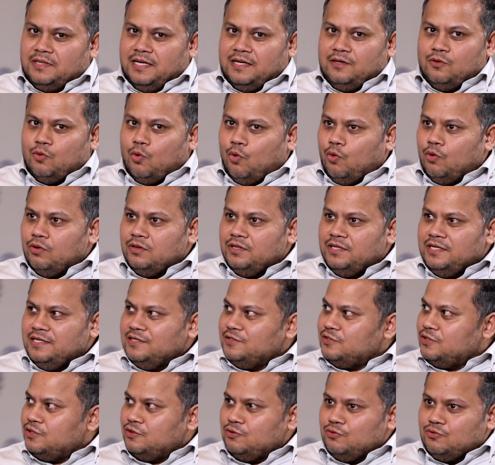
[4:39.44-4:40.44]
Then all the
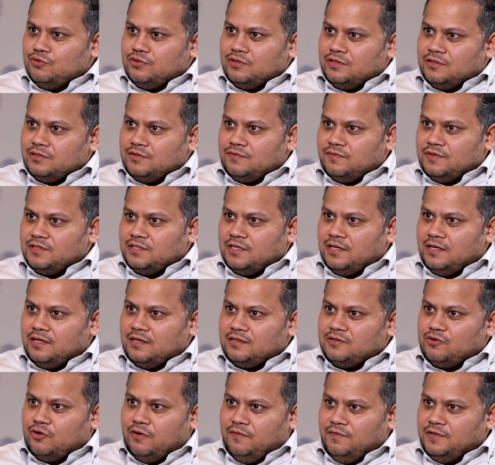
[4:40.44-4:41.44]
institutions which are
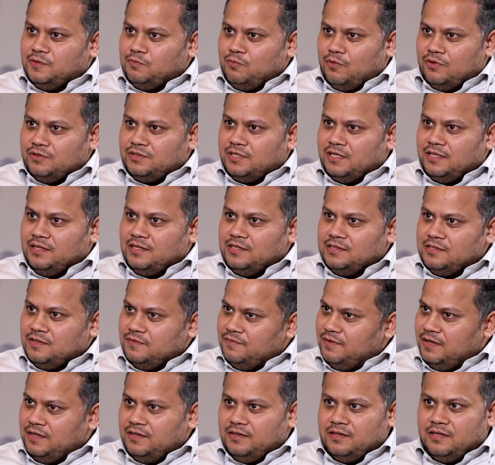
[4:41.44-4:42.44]
sort of sponsoring this
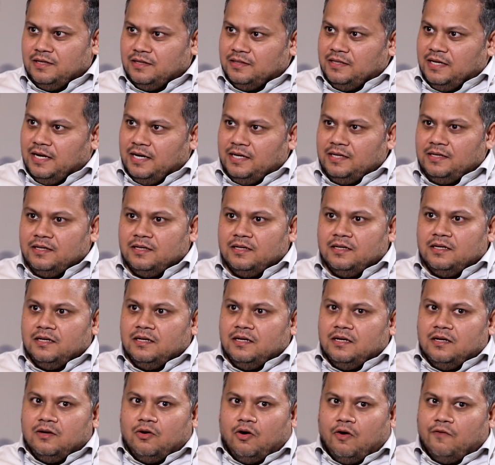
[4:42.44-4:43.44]
event, they're that.
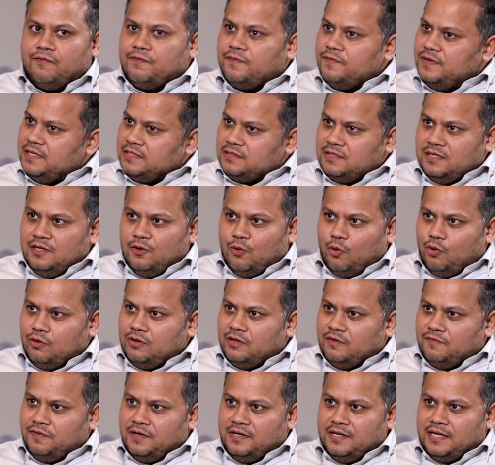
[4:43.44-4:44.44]
Obviously, all
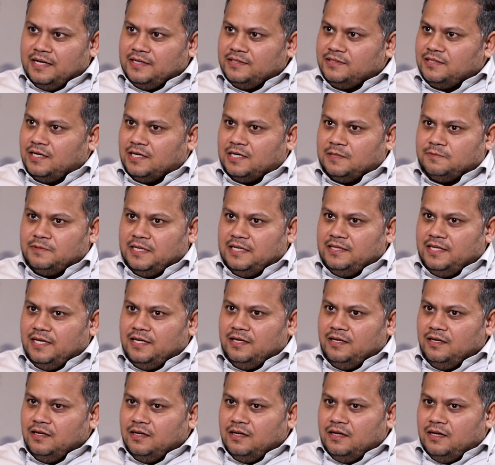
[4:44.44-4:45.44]
the fintech startups. I
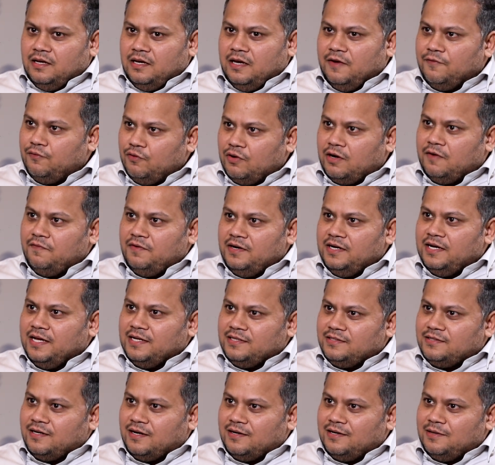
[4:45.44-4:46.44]
think if you're a fintech
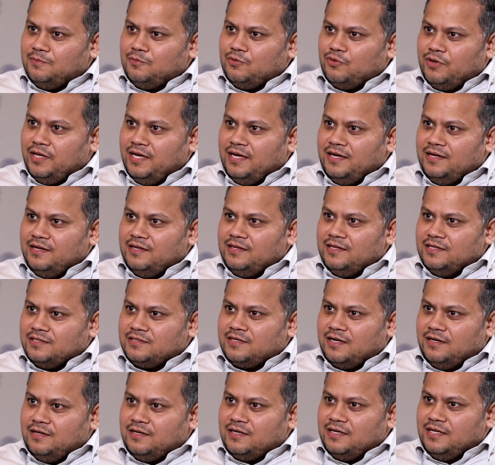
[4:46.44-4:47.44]
startup today in this
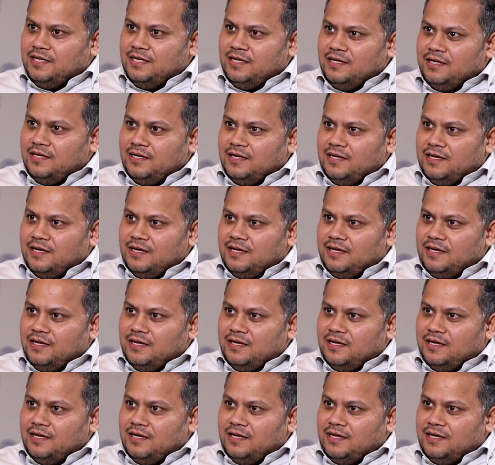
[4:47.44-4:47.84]
country